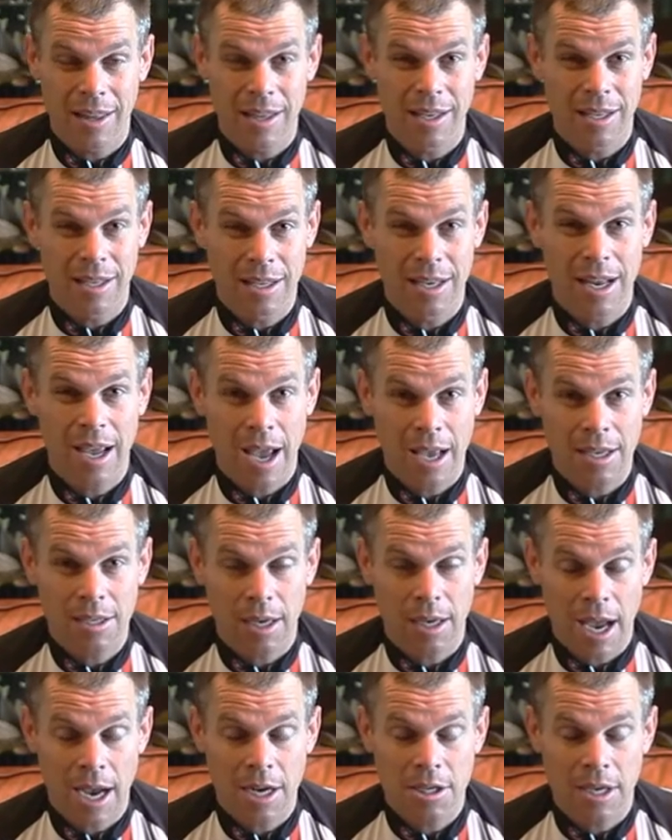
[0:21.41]
They did
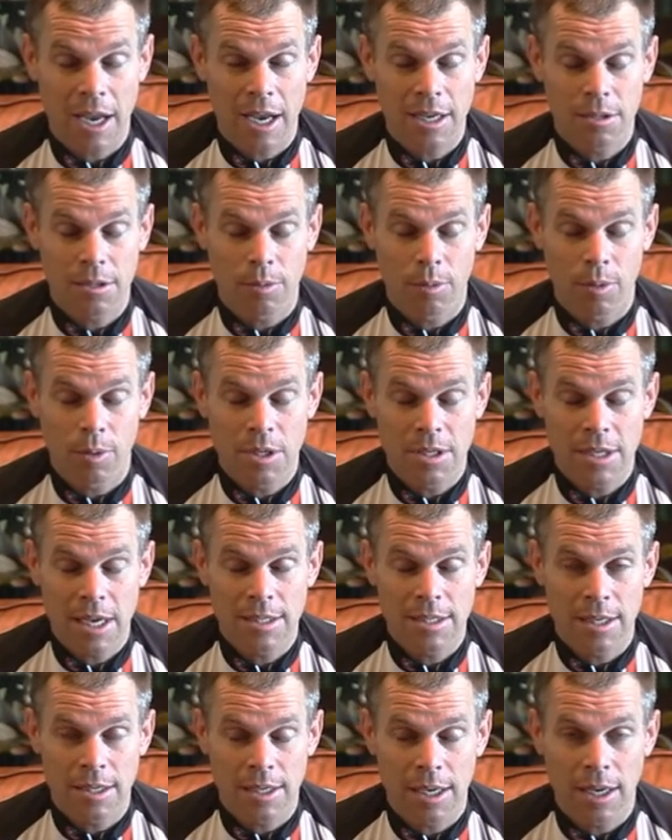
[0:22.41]
actually has to
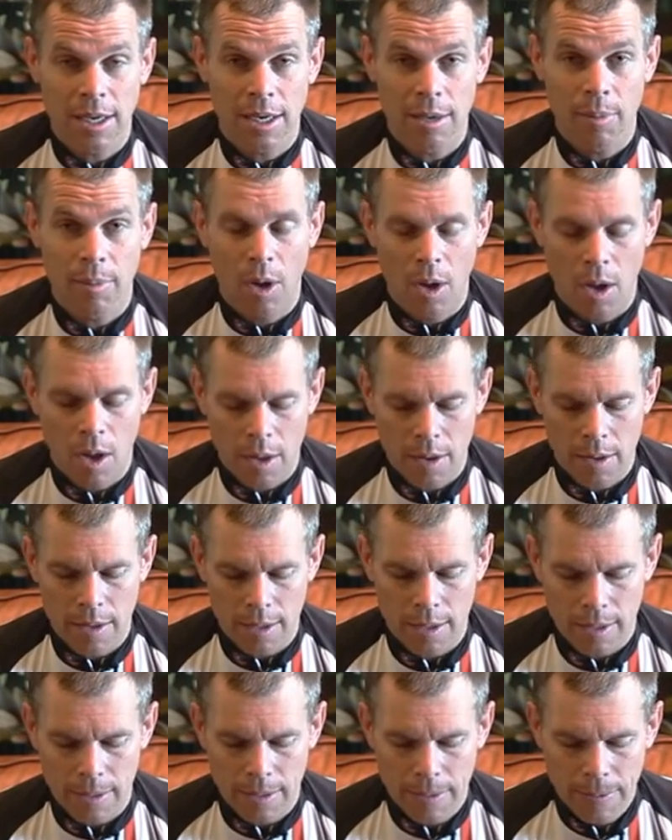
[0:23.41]
resuscitate him on
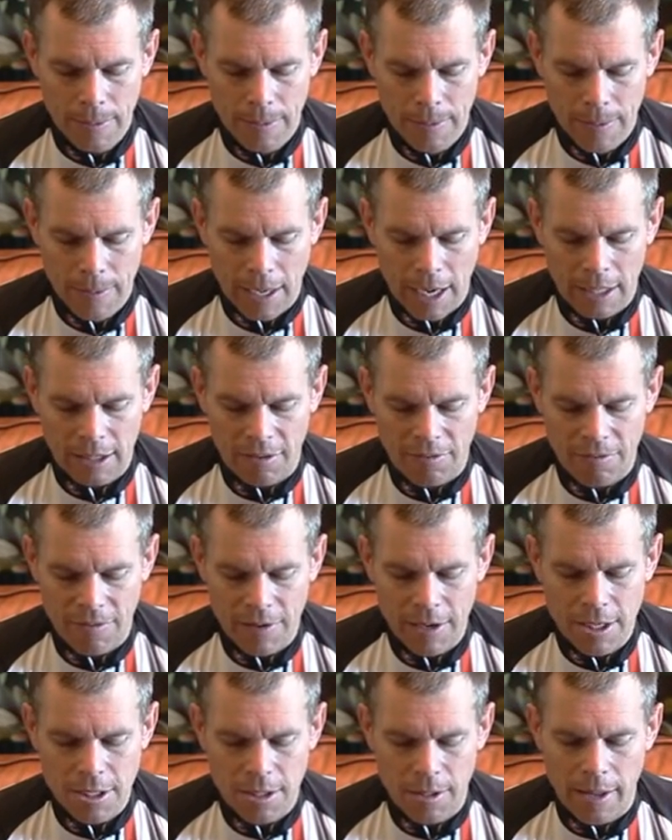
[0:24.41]
the at the
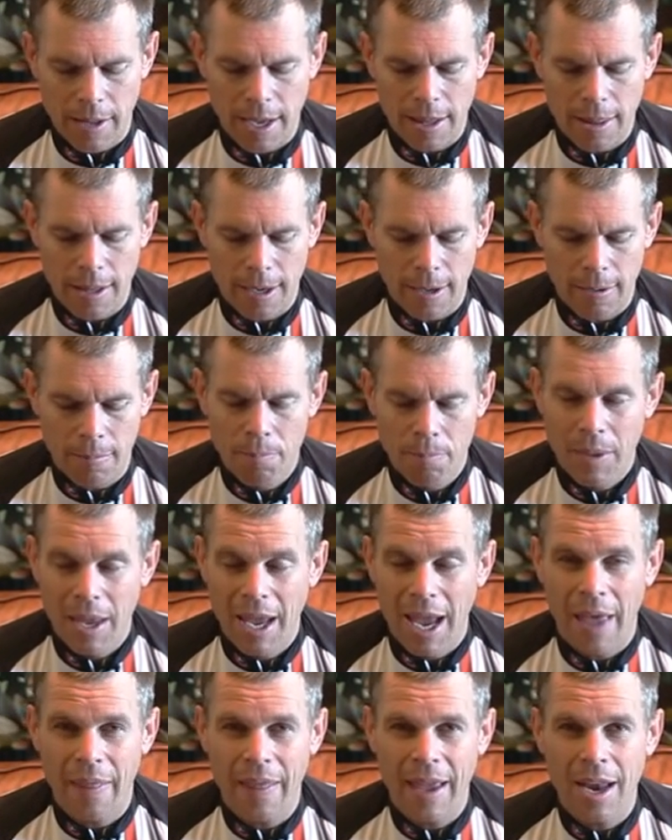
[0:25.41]
finish line there,
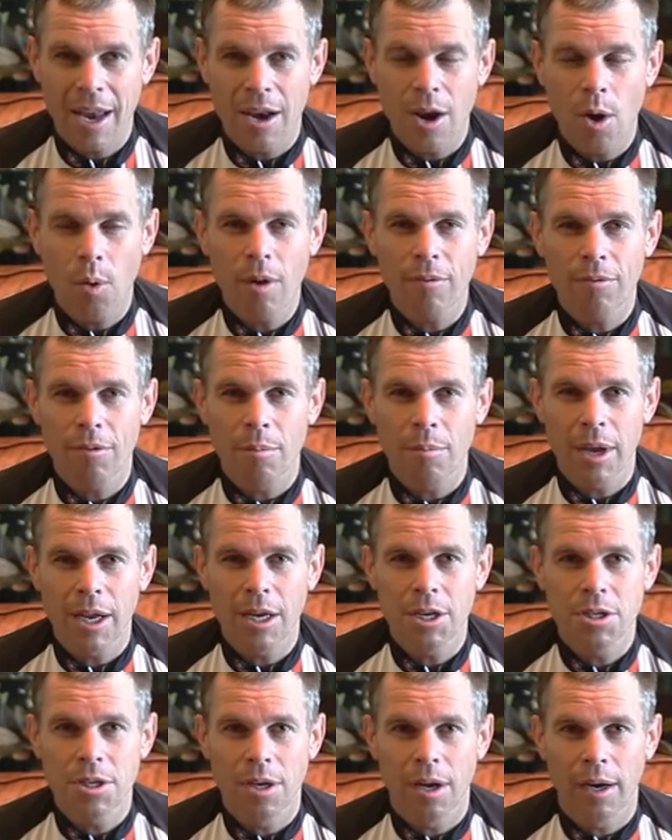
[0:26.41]
and they had no
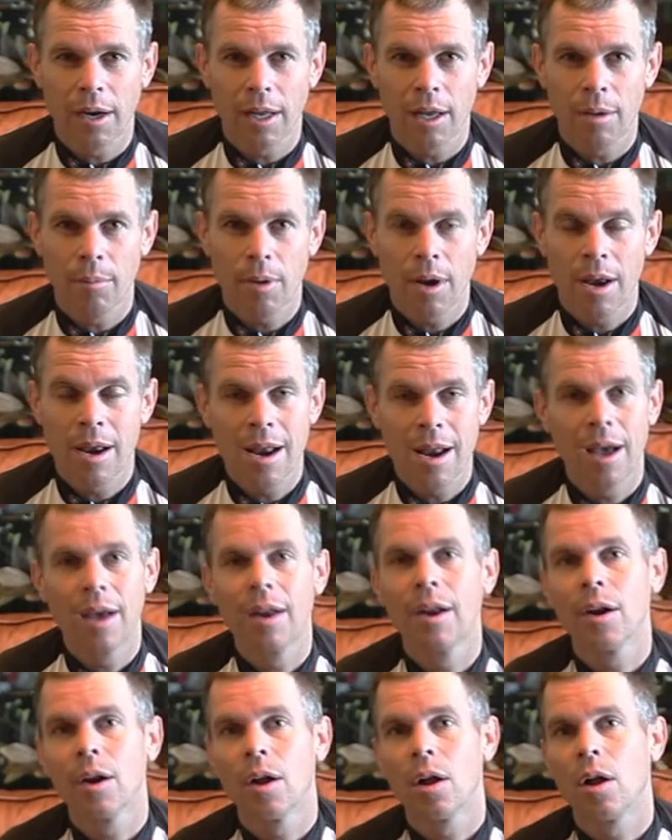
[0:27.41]
information on him,
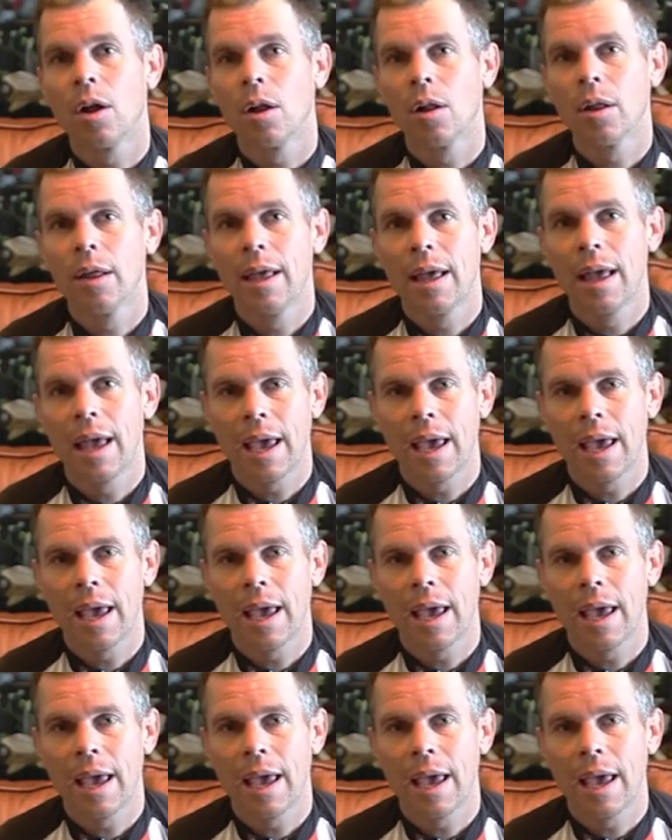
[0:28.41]
none at all.